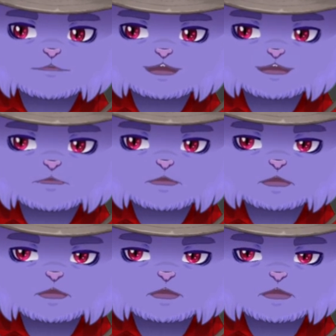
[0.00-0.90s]
that you
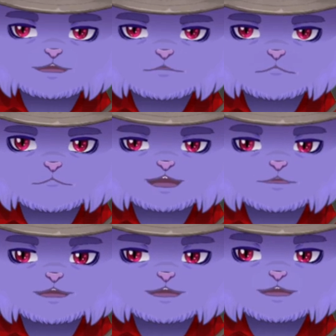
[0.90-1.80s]
can usually
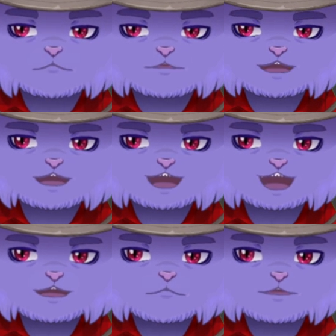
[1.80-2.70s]
transfer out of
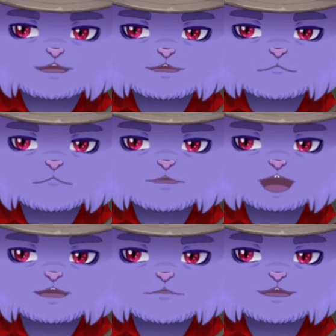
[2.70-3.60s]
a account
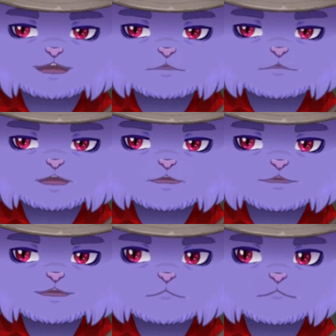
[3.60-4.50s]
without it
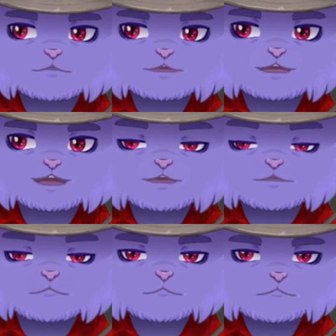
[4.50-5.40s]
triggering, like,
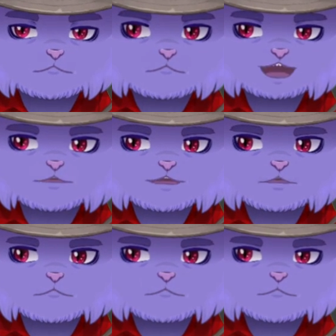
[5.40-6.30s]
something's wrong.
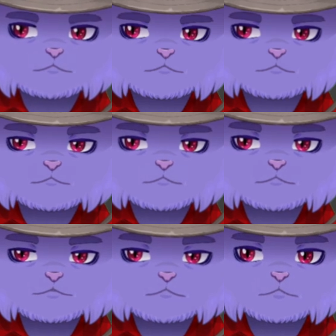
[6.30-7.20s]
Like,
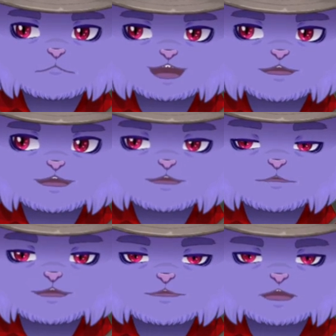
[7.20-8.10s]
this is
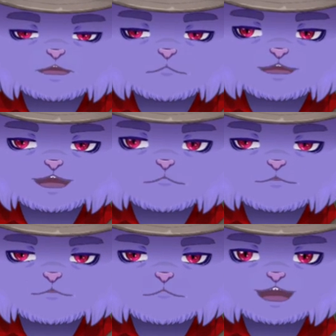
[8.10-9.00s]
standard protection,
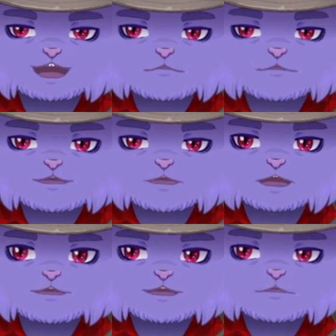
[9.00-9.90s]
so you can
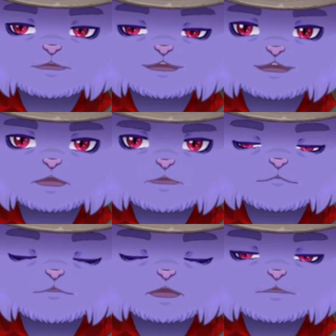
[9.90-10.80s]
tell that they're used to
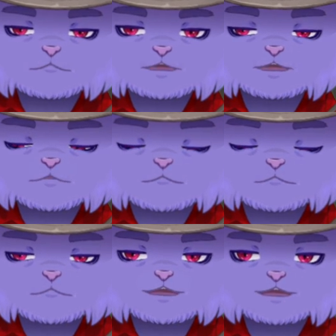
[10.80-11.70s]
doing this sort of thing,